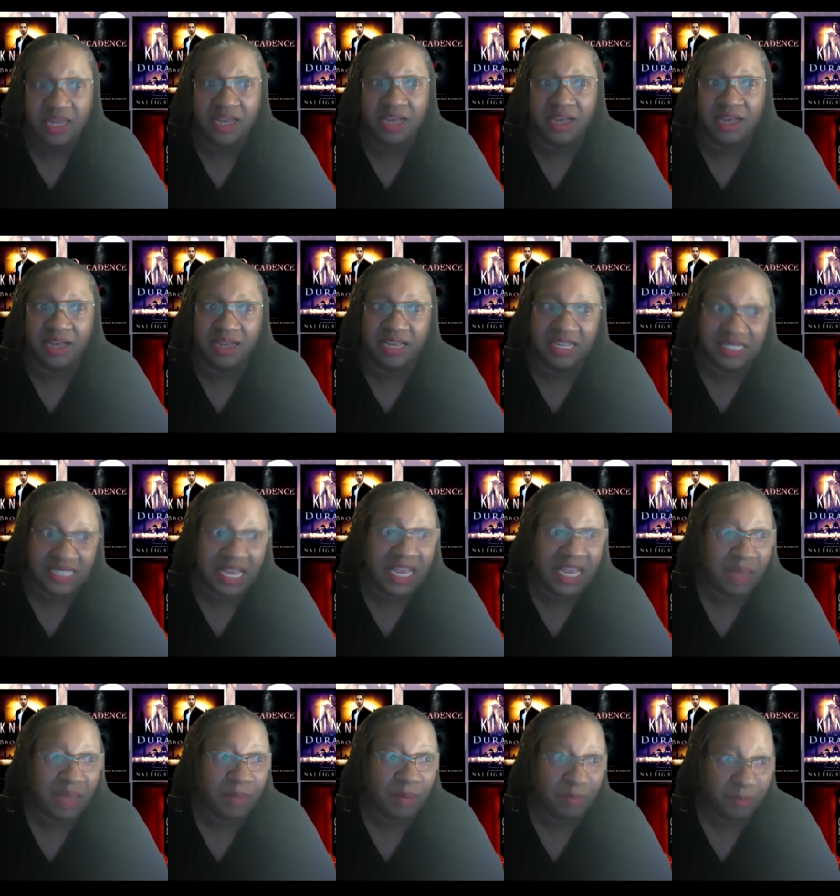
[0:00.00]
because uh, I
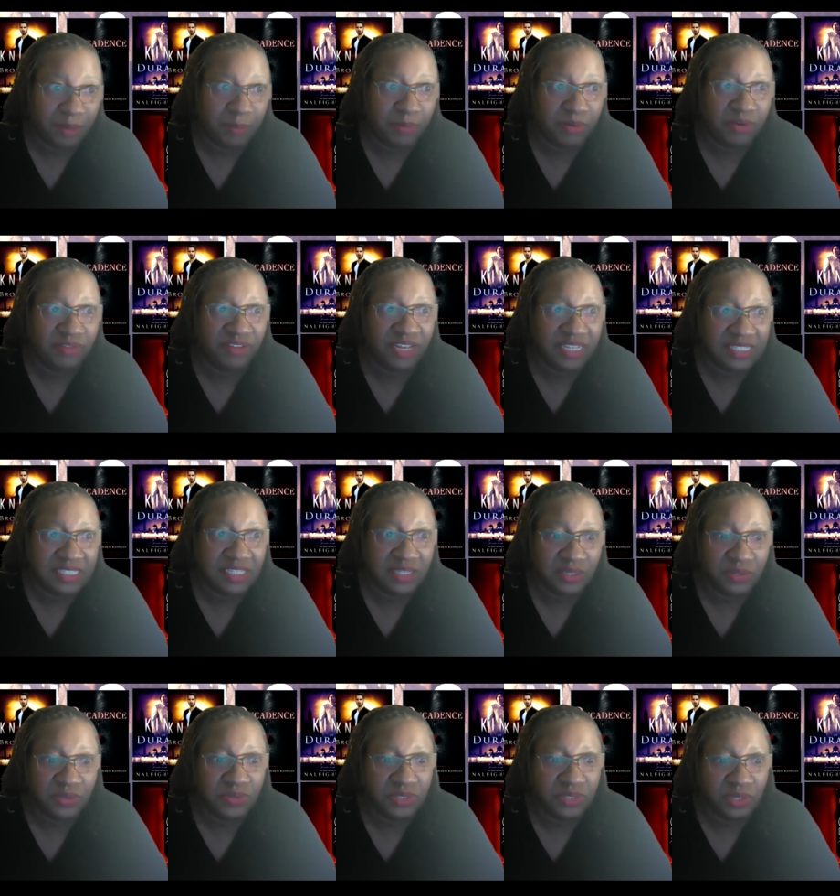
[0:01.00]
am a member of
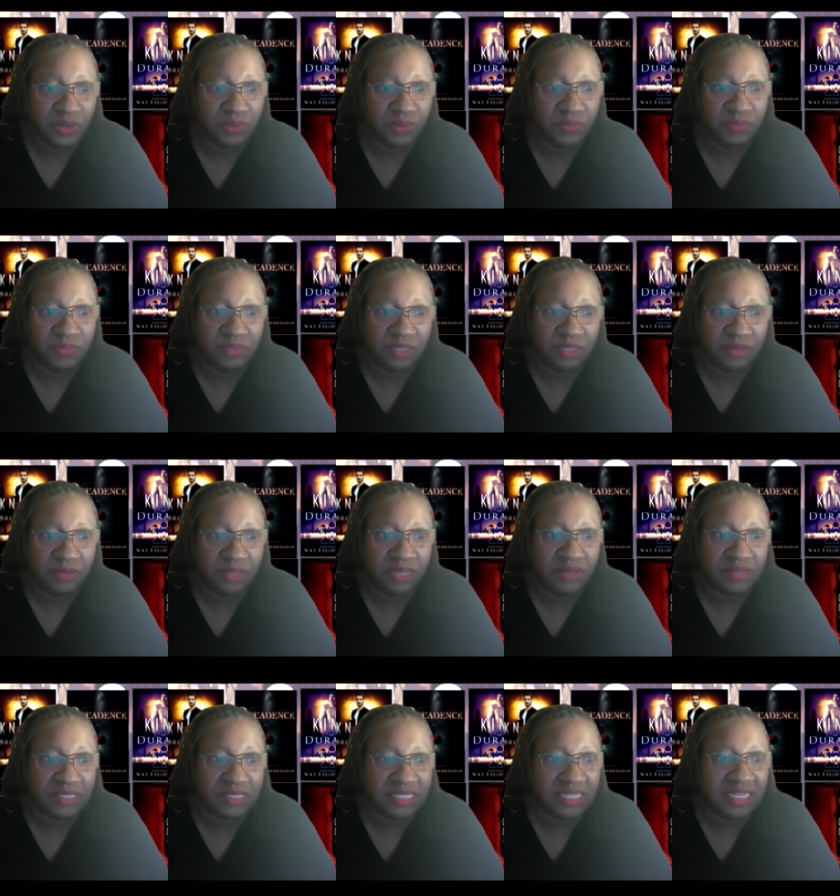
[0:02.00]
EyeCu, so
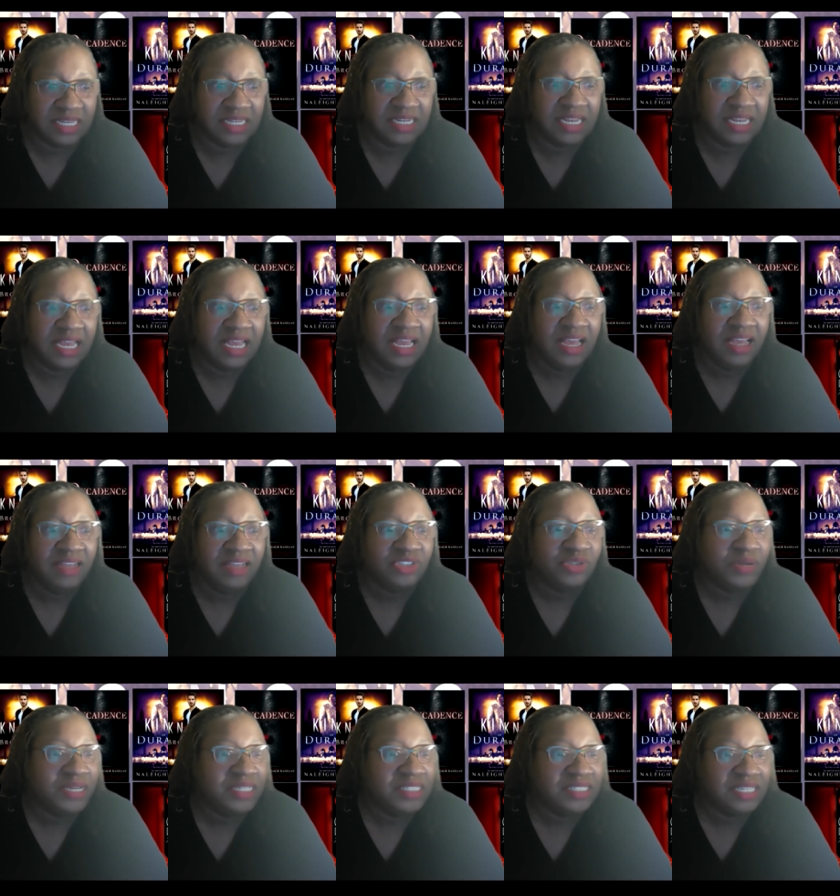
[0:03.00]
I'll see it.
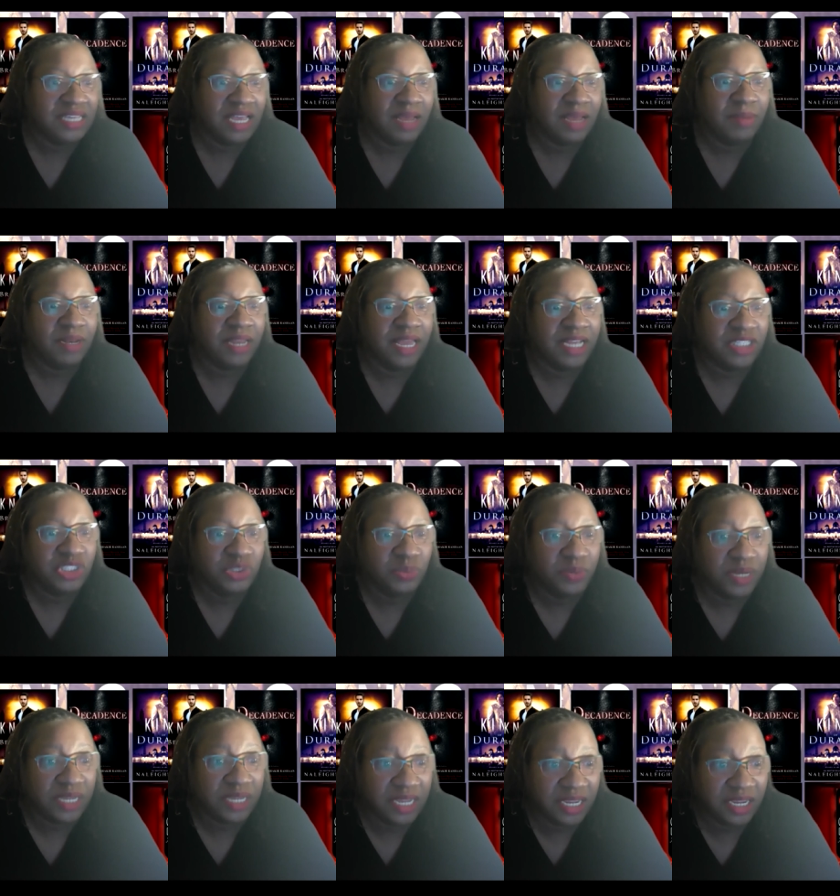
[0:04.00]
Tracy, I'm glad you
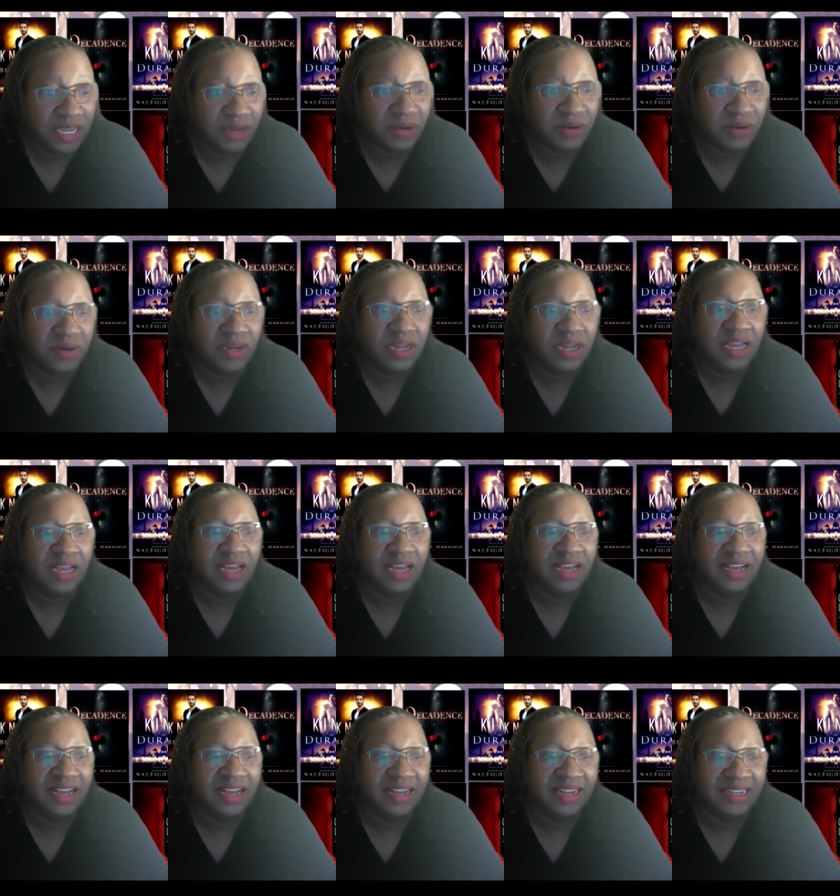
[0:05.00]
were here.
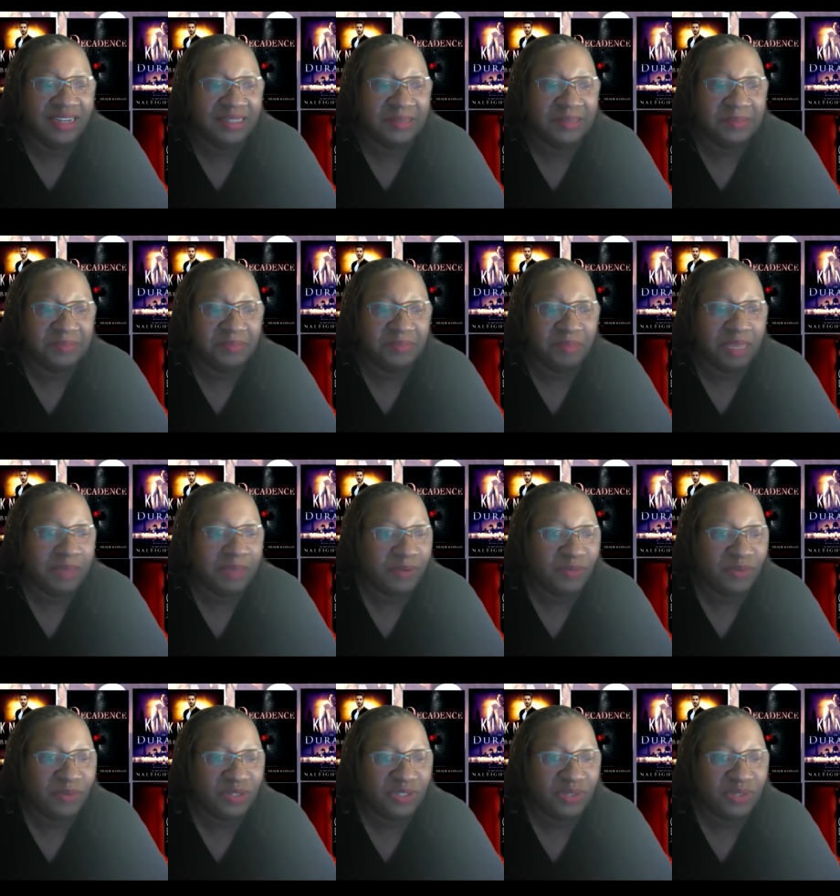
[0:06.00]
Um, maybe
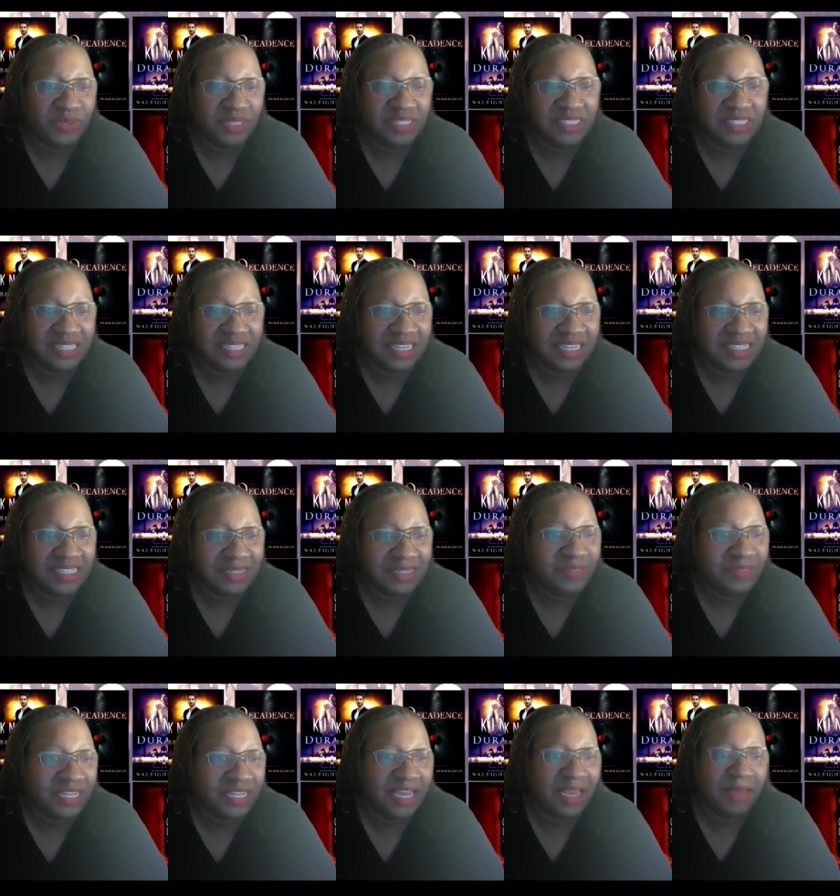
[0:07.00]
we'll do this again
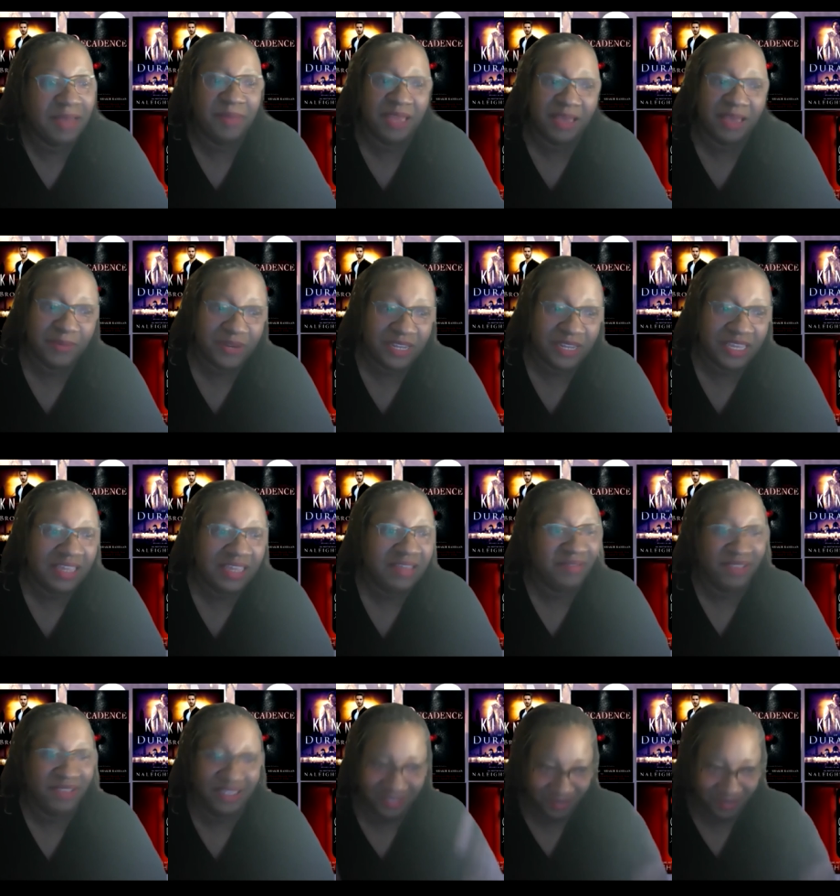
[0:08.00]
sometime, Ebony.
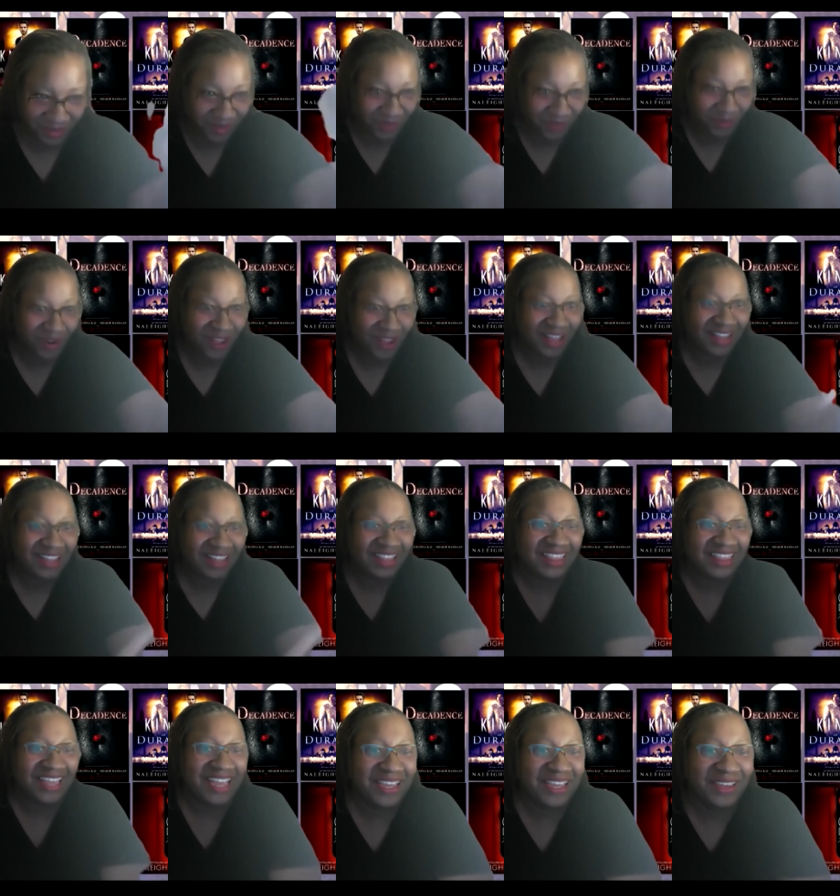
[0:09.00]
Yes, you rock.
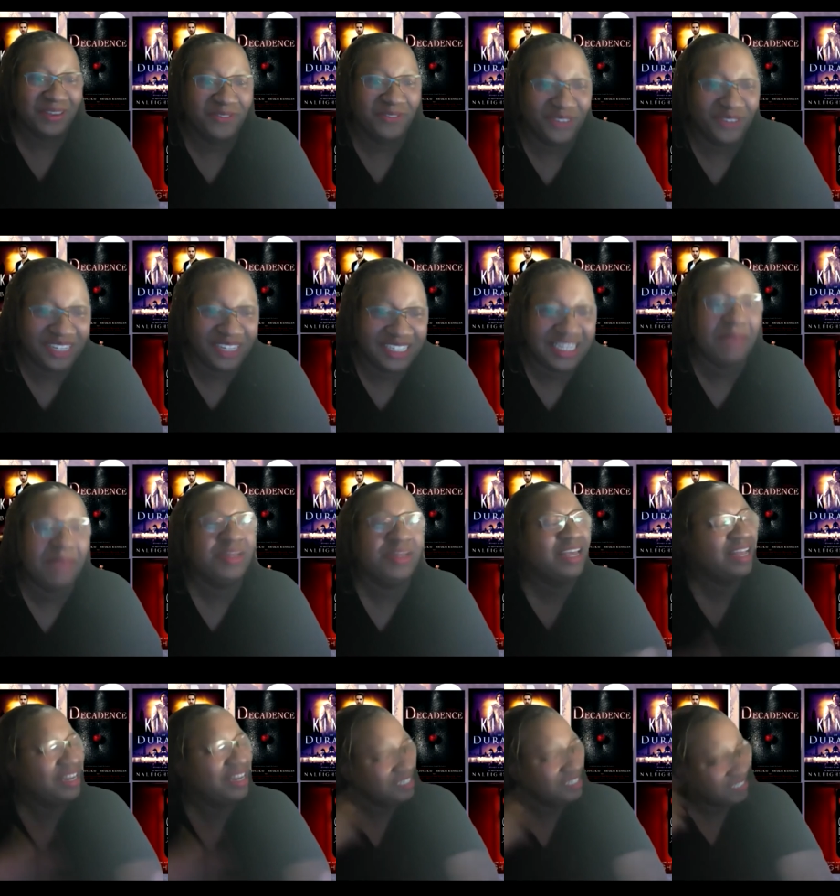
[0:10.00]
Thank you for your time and
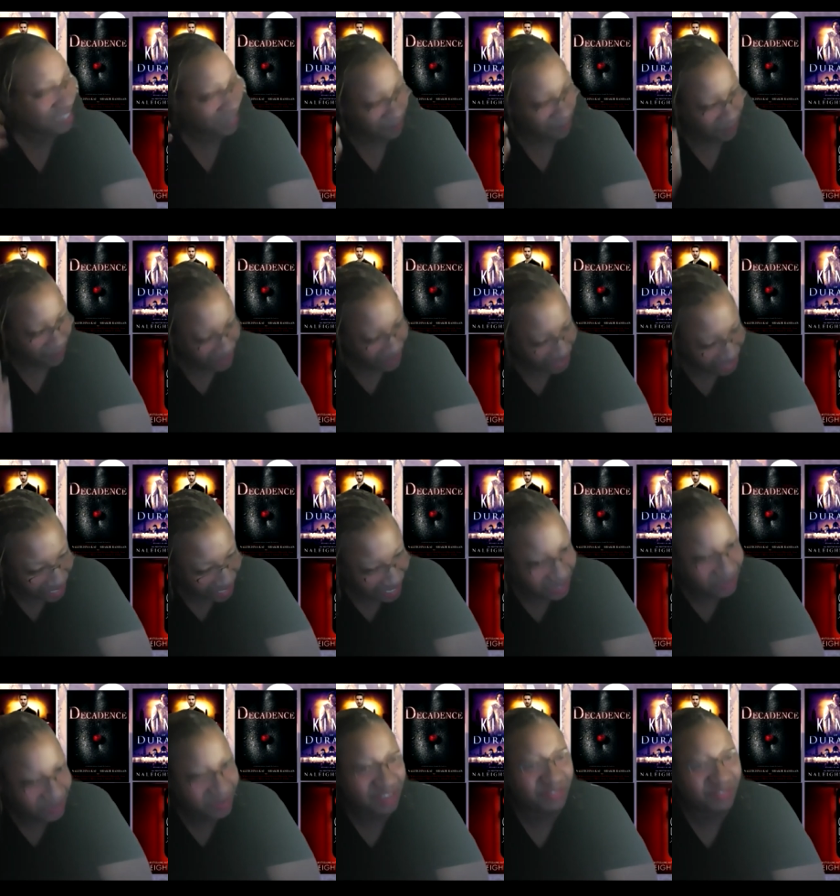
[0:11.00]
knowledge. I
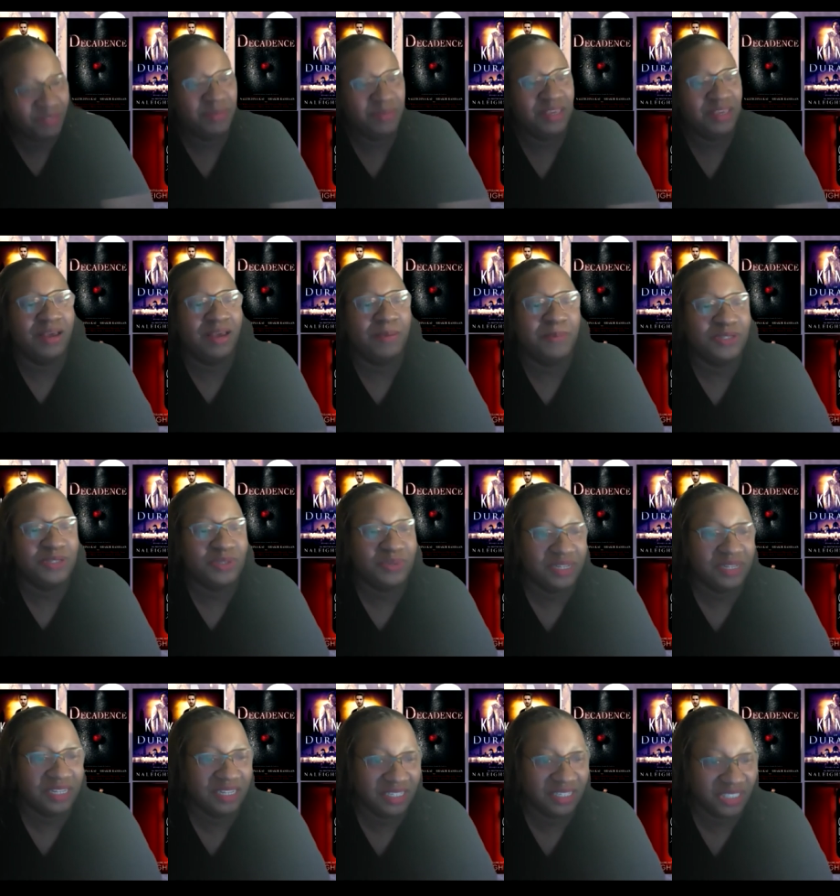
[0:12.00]
appreciate you giving me an
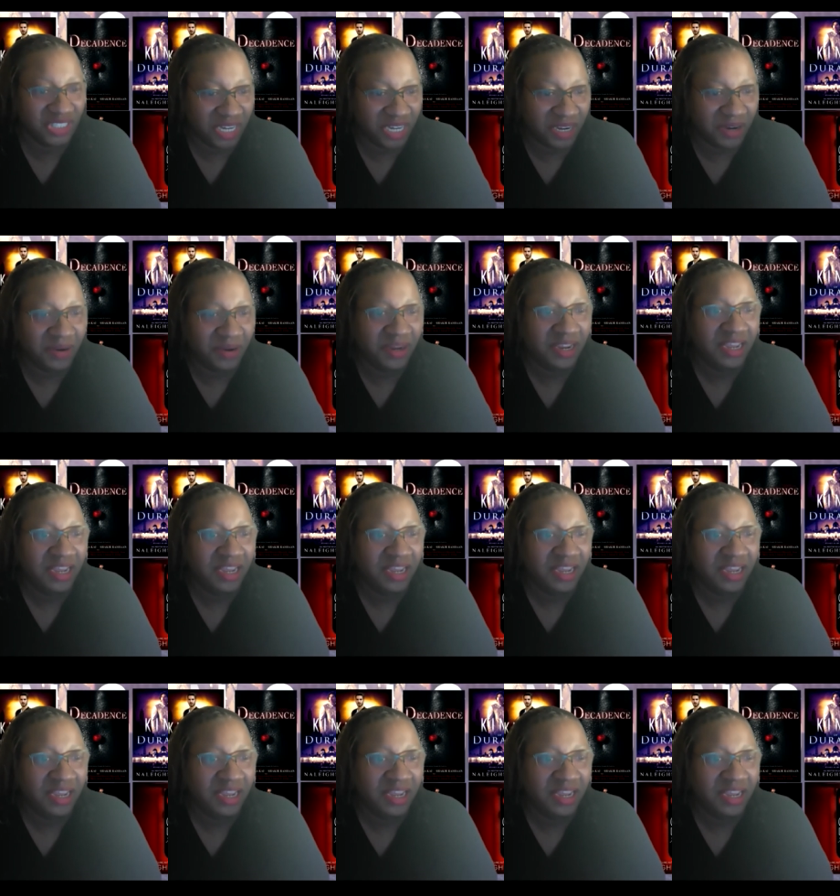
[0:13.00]
opportunity to share.